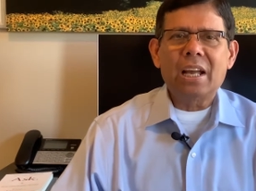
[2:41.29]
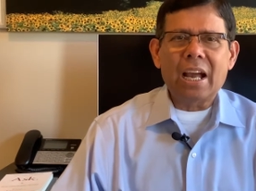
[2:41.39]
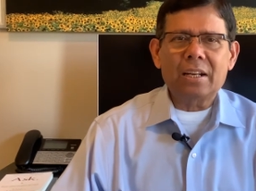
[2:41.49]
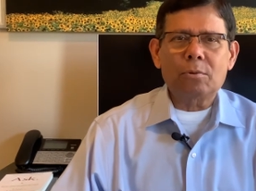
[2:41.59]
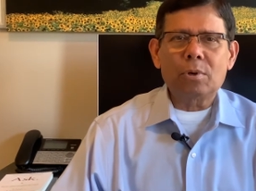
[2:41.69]

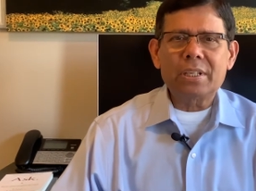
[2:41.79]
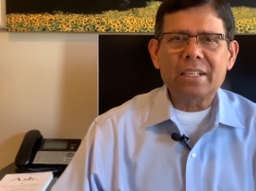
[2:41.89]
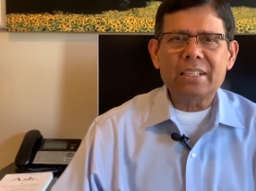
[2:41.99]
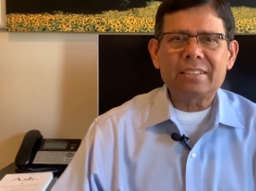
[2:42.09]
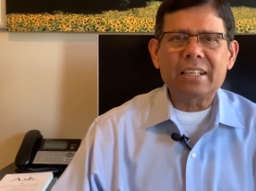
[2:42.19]
and
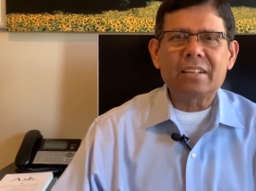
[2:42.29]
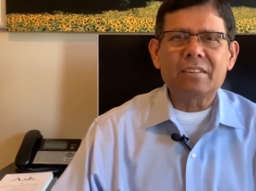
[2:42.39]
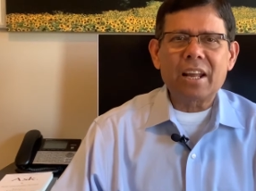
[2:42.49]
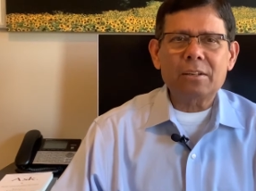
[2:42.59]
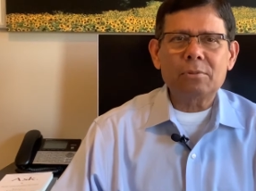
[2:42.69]
witnessing
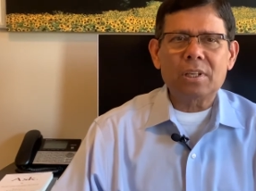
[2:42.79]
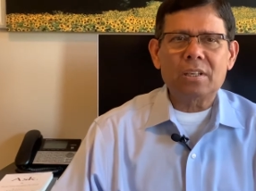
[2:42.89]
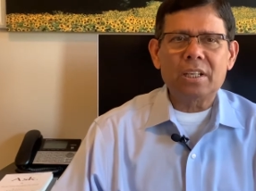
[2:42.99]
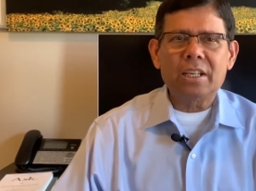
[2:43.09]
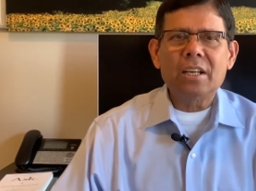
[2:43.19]

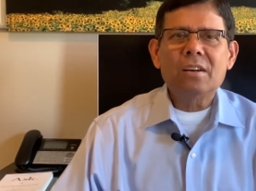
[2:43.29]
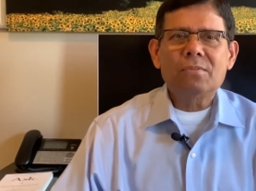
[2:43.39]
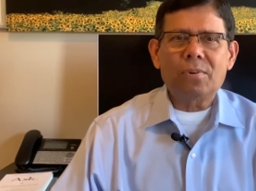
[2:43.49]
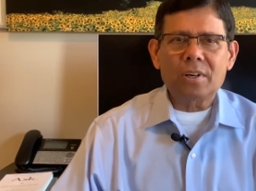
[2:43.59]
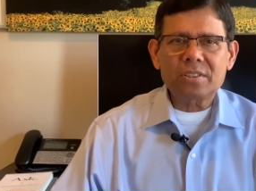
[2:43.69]
regularly
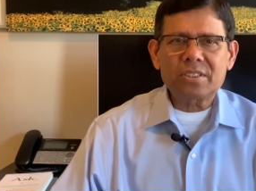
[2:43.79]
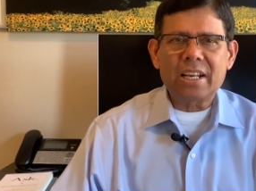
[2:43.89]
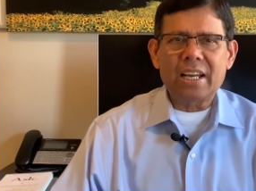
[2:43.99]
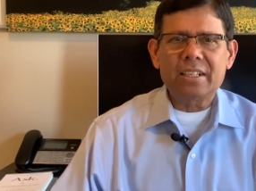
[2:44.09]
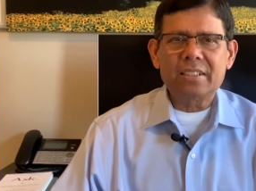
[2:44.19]

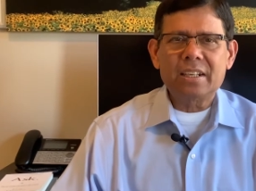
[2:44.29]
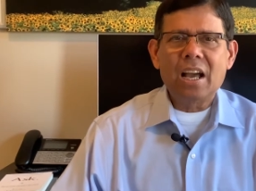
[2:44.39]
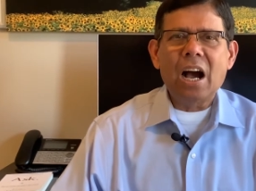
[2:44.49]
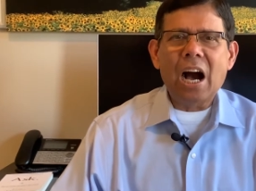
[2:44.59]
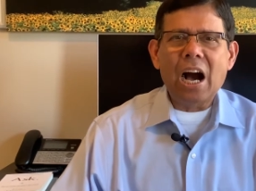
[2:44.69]
firsthand
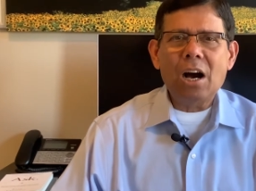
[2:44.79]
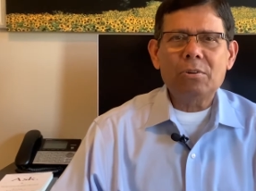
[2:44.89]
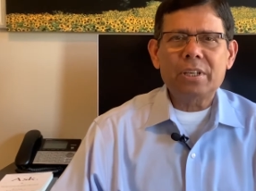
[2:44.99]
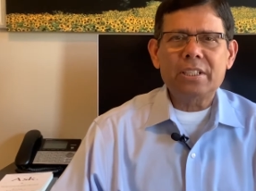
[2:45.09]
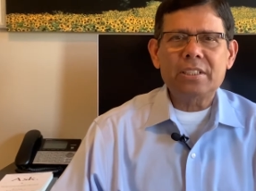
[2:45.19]
how
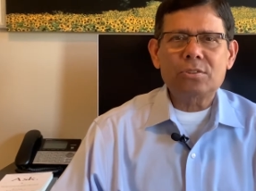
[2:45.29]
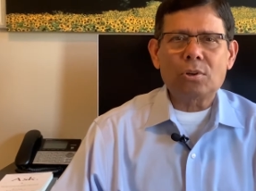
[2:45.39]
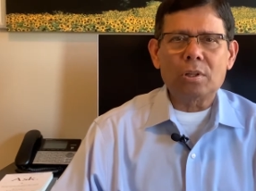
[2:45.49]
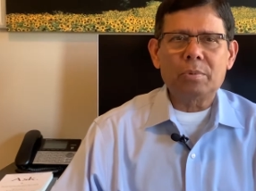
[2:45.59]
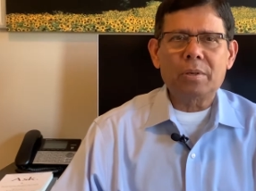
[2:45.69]
it is
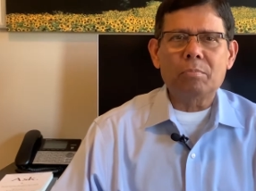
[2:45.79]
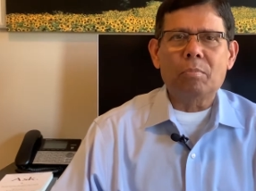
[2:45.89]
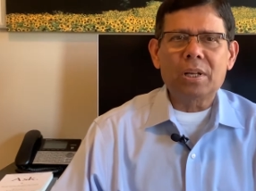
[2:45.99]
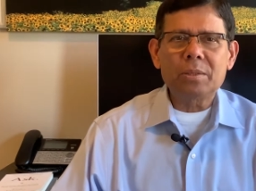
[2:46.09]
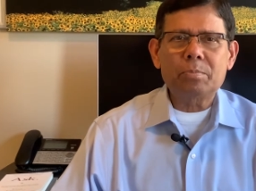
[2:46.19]
solving
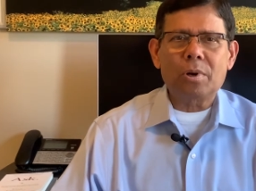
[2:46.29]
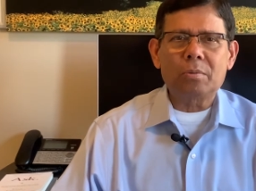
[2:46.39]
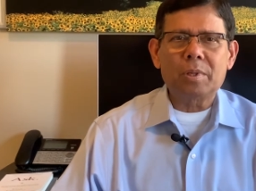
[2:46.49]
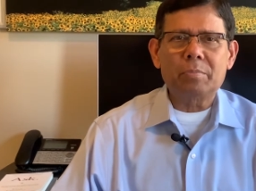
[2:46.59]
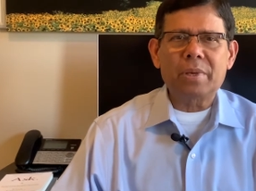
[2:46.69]
money
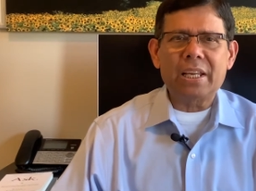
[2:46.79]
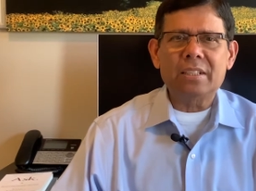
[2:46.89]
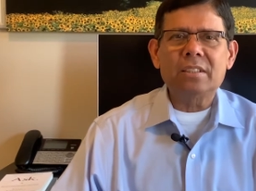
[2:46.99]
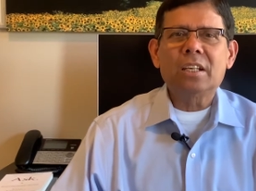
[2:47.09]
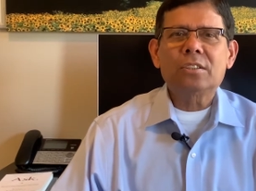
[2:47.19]
problem in
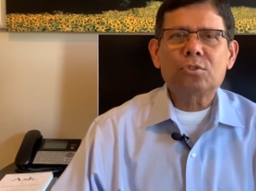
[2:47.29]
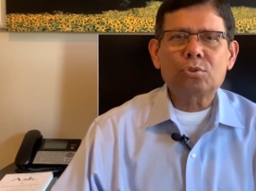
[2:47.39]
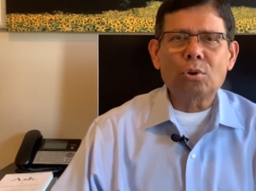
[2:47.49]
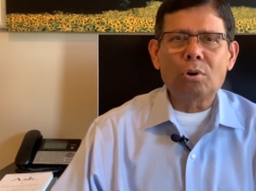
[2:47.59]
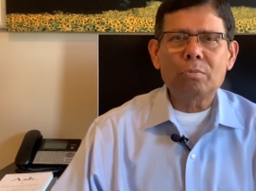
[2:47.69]

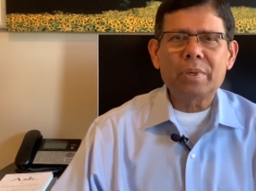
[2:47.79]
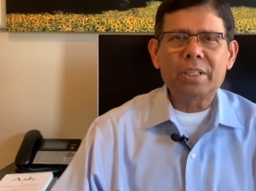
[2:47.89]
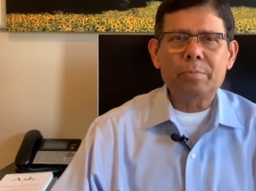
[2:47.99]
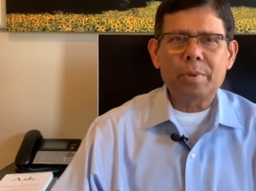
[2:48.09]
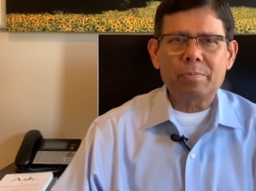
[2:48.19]
so many
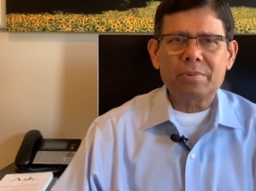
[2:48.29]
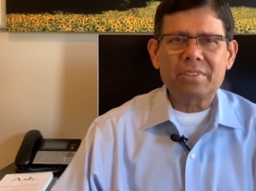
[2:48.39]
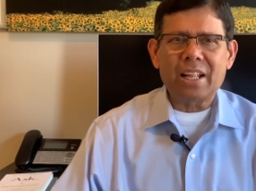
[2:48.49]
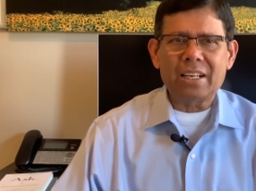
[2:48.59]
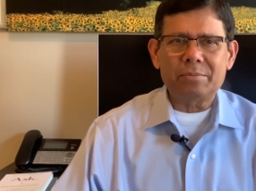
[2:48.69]
people's
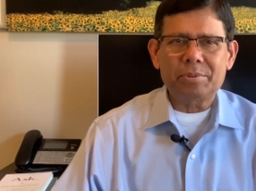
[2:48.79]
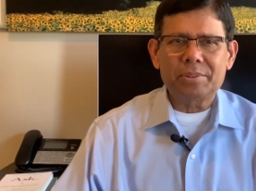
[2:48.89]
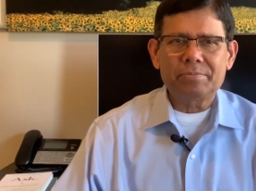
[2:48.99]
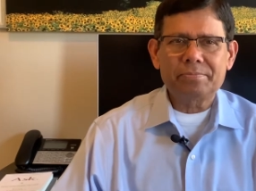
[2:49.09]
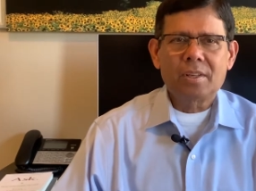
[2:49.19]
lives.
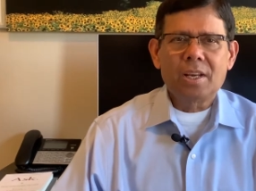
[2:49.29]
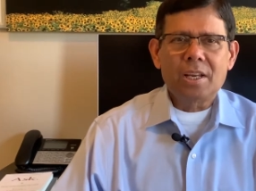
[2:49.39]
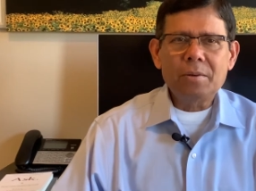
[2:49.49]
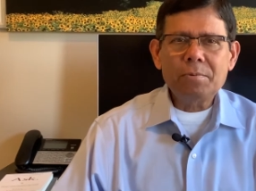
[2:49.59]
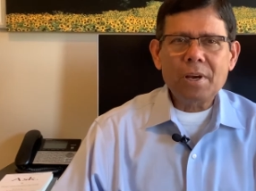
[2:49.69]

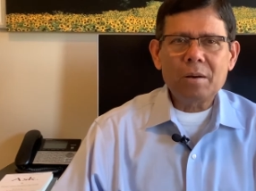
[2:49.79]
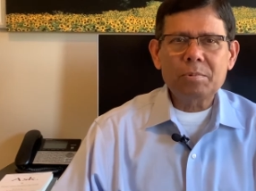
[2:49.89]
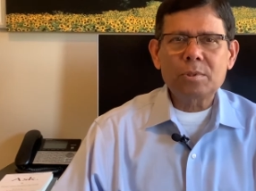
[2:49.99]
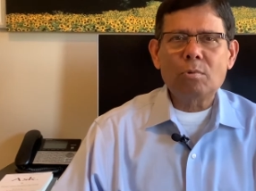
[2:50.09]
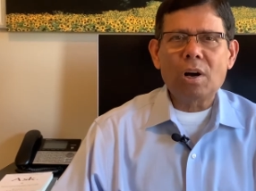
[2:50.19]
If you happen
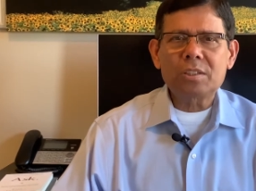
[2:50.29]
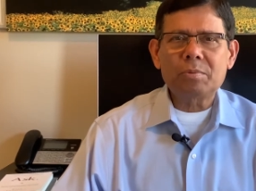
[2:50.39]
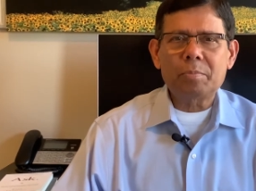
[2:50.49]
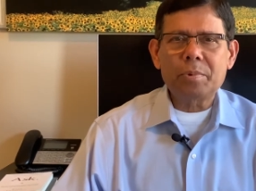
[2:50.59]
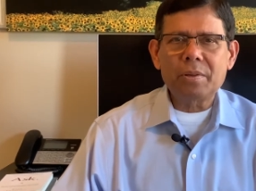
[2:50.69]
to watch
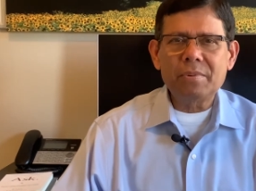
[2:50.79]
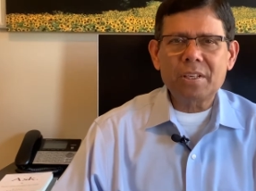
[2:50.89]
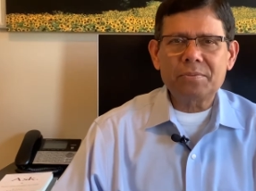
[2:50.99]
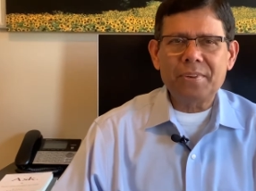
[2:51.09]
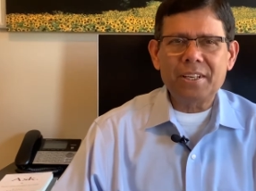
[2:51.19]
my previous
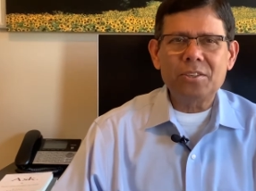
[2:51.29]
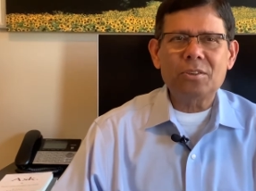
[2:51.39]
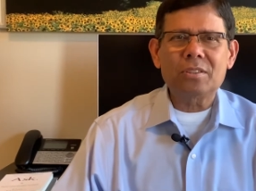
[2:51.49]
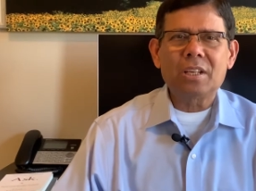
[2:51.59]
videos,